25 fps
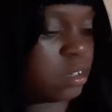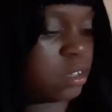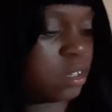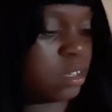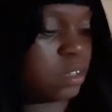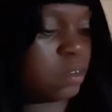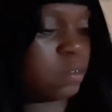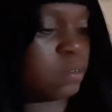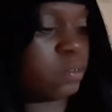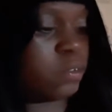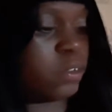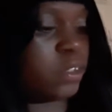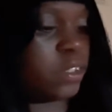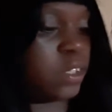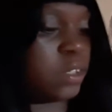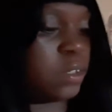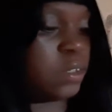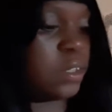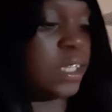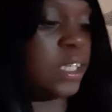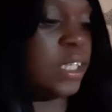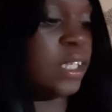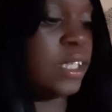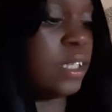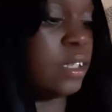And we'll do
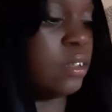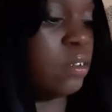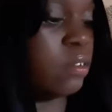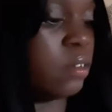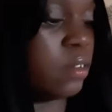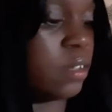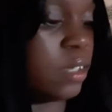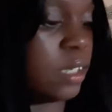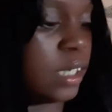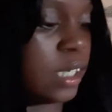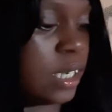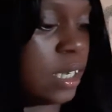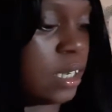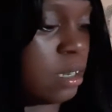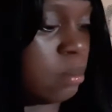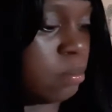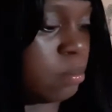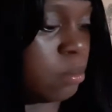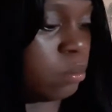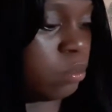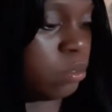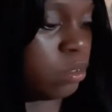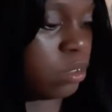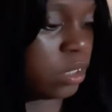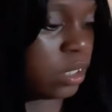this on the
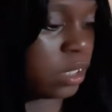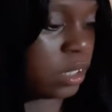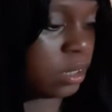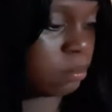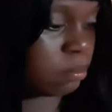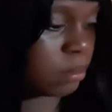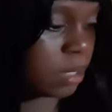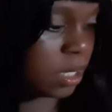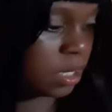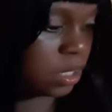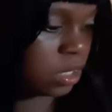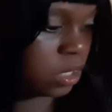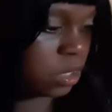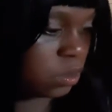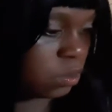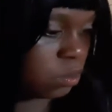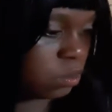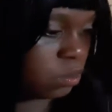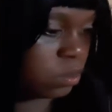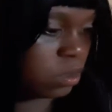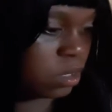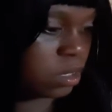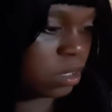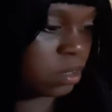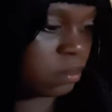table just to make sure
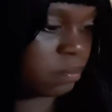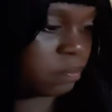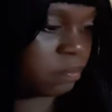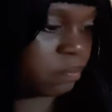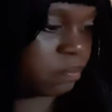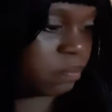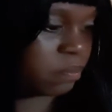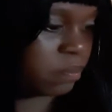that